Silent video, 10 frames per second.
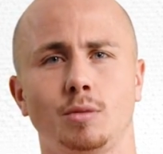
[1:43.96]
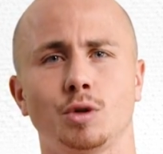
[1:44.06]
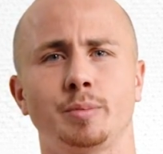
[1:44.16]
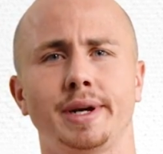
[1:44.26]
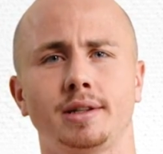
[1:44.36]
it
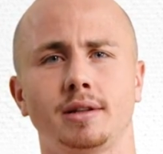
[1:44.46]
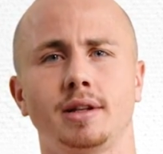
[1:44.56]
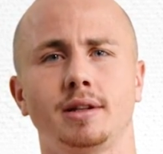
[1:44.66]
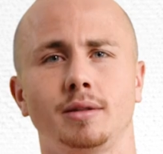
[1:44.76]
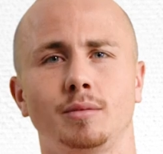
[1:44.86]
was better
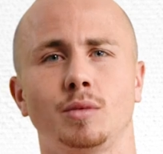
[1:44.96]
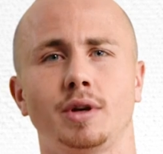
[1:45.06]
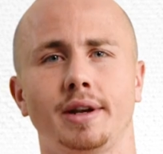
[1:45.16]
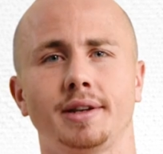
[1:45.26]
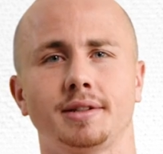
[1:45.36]
than
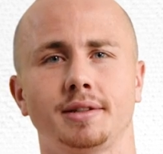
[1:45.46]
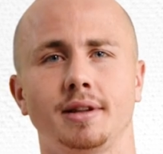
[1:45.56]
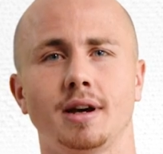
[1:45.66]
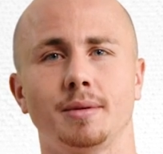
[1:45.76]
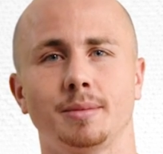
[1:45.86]
what it is
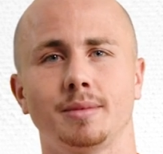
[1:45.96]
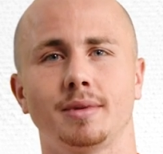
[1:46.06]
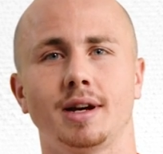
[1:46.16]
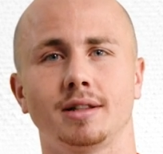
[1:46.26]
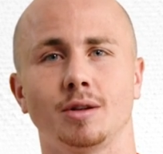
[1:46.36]
now.
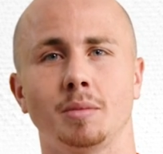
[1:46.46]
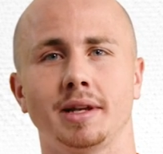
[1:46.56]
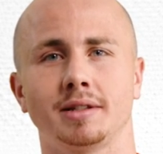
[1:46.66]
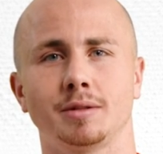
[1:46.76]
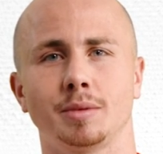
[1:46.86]
I had some
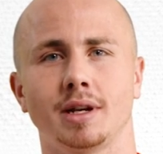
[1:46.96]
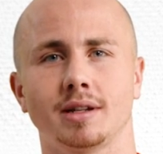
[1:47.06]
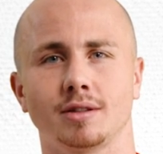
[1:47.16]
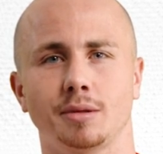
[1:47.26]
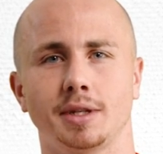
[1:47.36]
lessons, but I
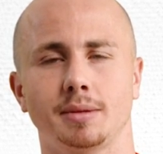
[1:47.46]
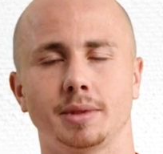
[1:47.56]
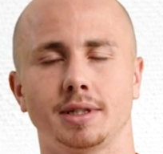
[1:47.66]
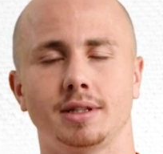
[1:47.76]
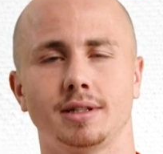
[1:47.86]
stopped them
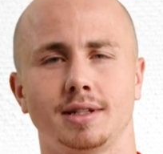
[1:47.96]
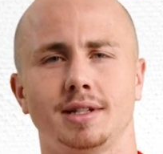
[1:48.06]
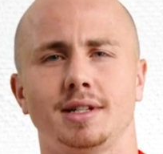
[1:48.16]
and